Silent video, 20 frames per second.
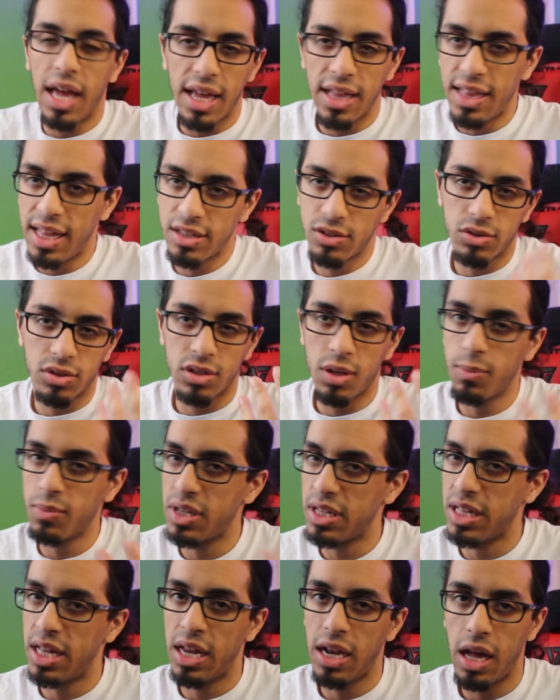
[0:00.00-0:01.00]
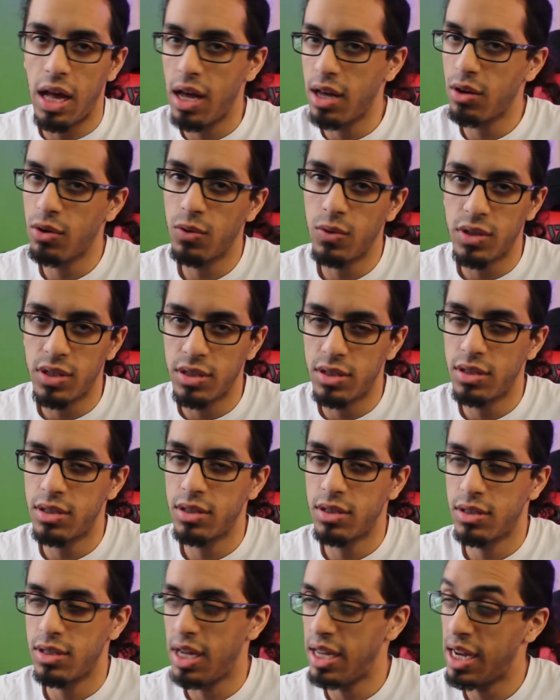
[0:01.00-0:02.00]
I that's something that I
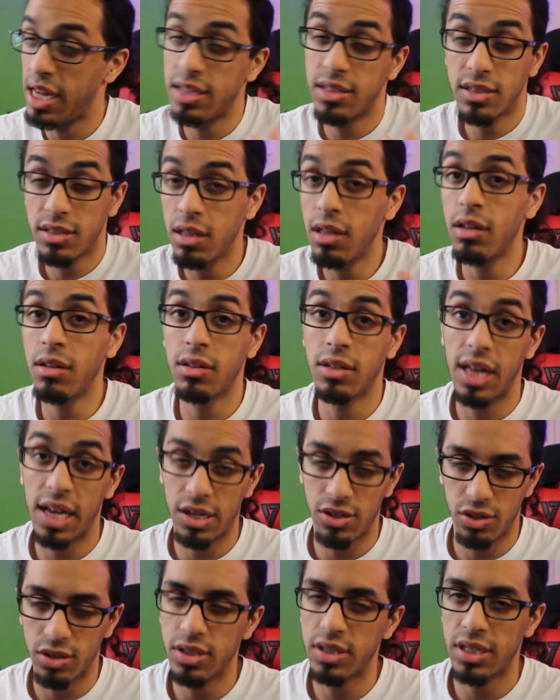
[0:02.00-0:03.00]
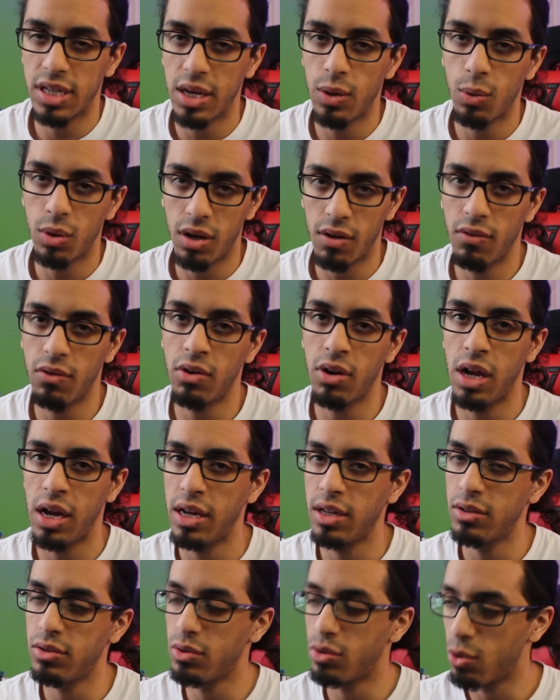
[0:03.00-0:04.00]
always and I still actually say whenever
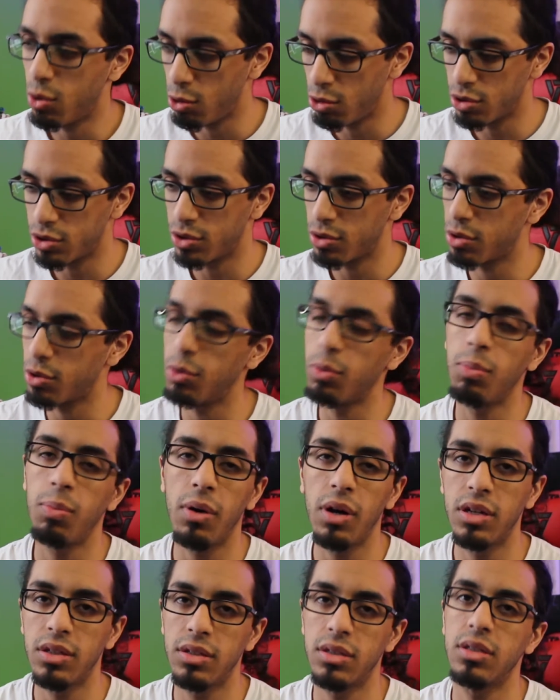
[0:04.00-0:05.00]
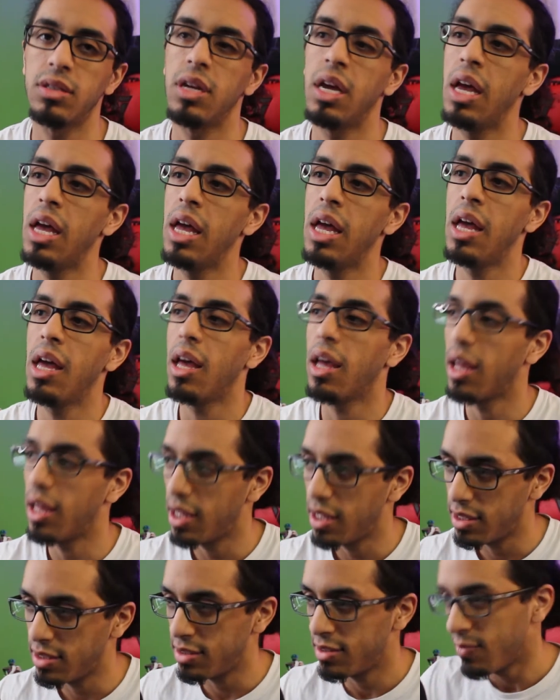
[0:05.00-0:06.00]
I do quarter circle punch,
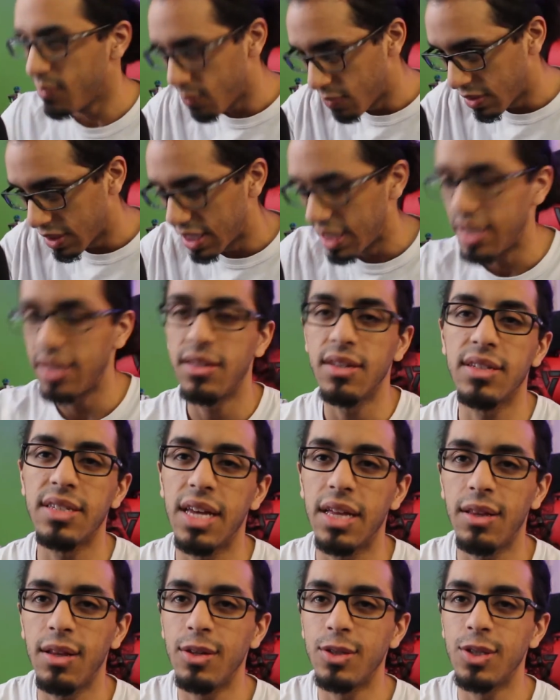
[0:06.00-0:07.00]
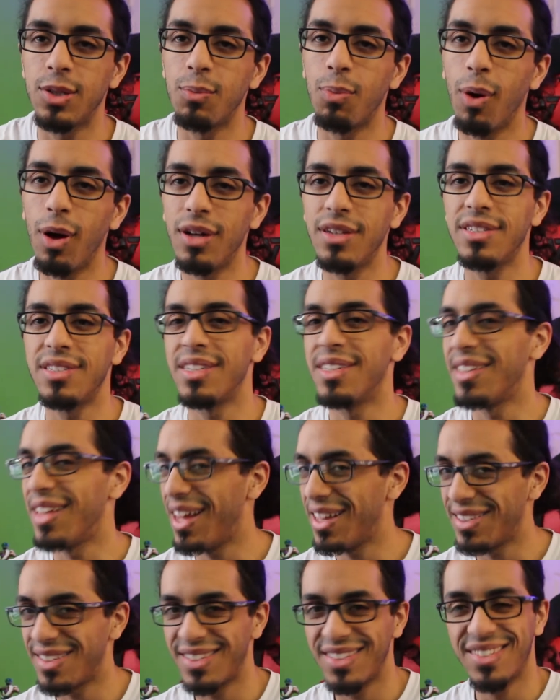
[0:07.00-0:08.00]
and he does that lunging punch, and
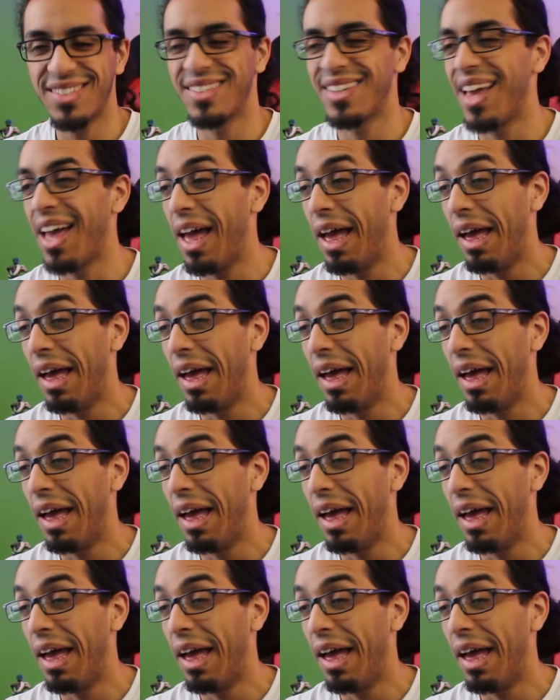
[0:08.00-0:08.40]
that's